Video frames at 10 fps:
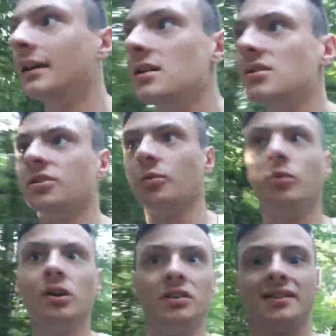in the
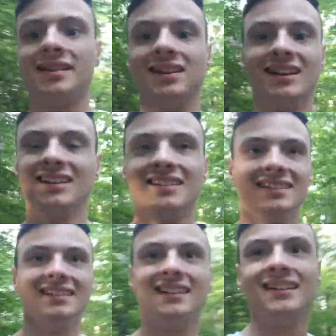woods.
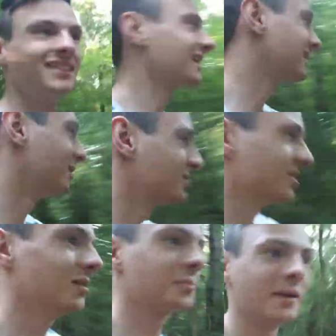Like, no
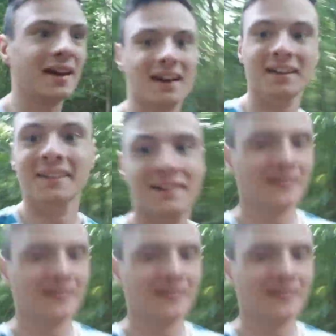joke, man.